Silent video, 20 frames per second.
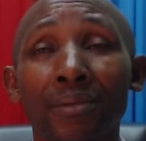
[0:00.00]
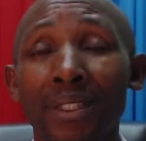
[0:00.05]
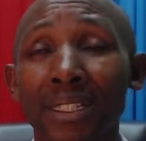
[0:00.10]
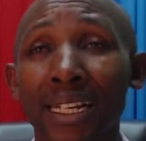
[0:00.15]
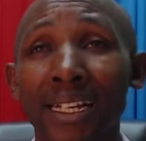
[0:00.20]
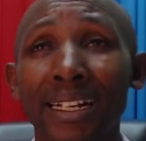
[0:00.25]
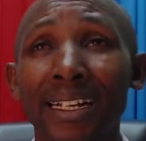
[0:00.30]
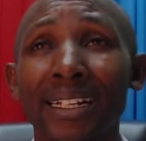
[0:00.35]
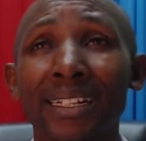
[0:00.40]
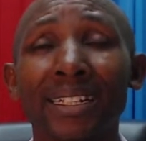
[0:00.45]

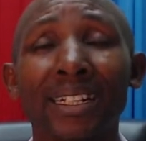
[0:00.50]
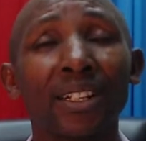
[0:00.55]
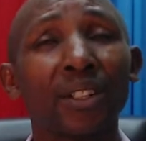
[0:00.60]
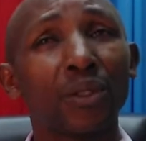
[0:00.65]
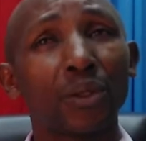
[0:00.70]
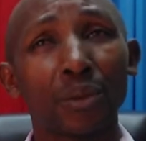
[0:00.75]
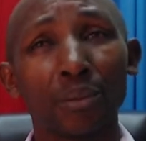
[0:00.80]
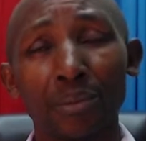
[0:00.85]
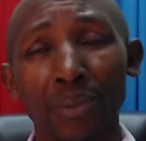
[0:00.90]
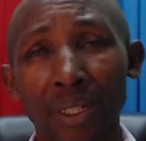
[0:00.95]

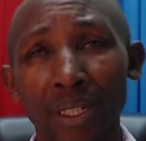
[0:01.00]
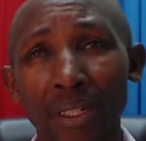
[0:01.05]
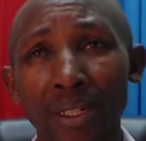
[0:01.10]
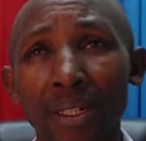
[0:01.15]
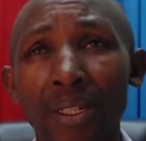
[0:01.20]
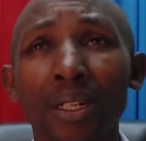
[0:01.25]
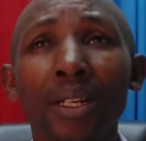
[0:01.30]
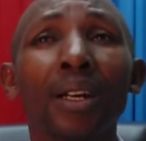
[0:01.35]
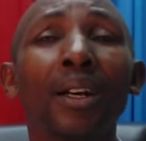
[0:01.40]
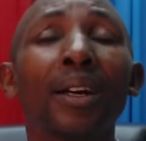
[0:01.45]
secretary to
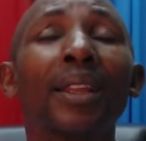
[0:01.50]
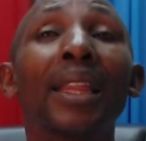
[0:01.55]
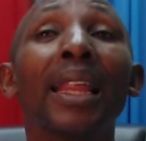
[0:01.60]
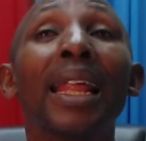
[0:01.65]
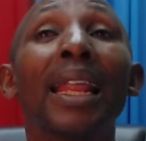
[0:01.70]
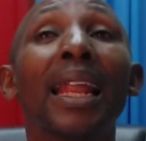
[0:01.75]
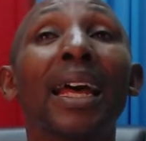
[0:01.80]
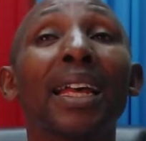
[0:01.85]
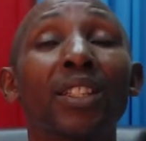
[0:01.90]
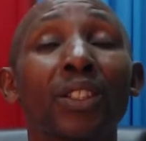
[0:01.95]
be
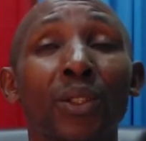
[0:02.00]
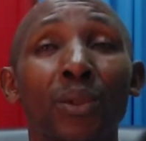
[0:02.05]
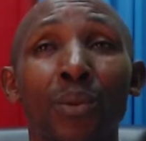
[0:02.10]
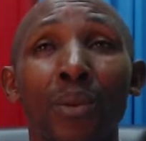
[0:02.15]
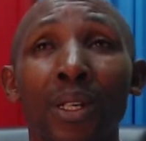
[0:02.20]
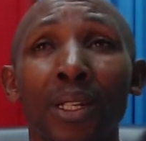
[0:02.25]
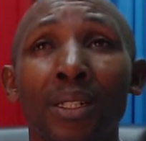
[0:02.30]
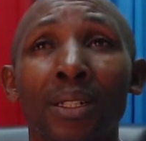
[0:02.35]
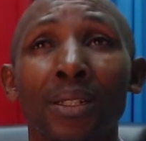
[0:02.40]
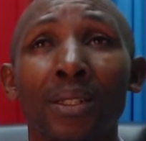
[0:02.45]
the last
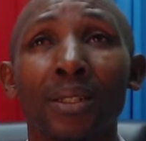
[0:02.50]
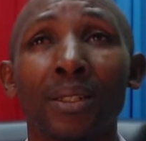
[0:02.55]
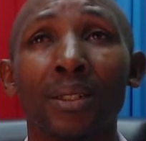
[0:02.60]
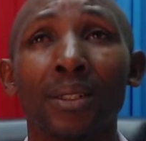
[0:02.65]
one,